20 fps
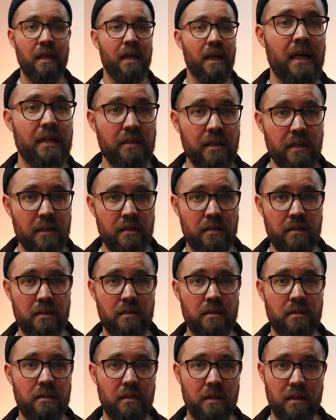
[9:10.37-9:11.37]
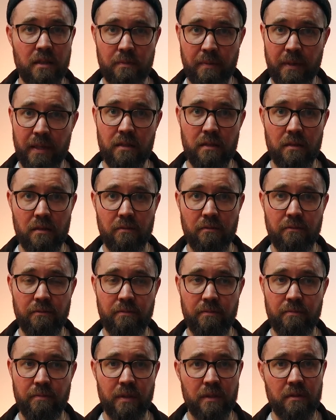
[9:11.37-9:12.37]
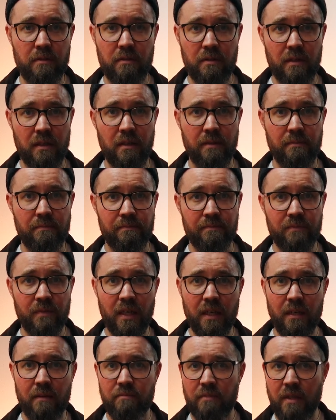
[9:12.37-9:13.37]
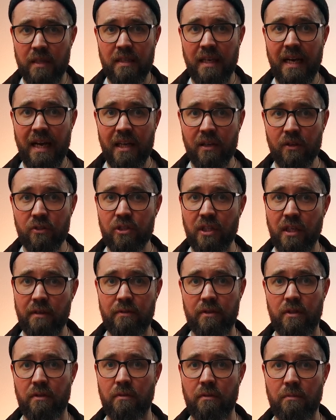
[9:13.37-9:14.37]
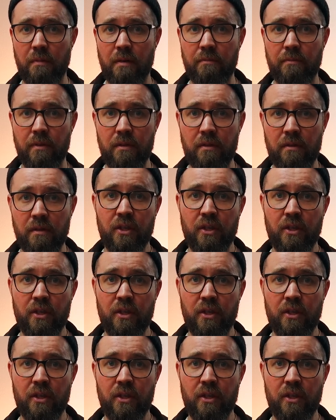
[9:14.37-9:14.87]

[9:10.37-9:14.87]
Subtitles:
and yes, expensive, but yeah, it's high longevity, remember?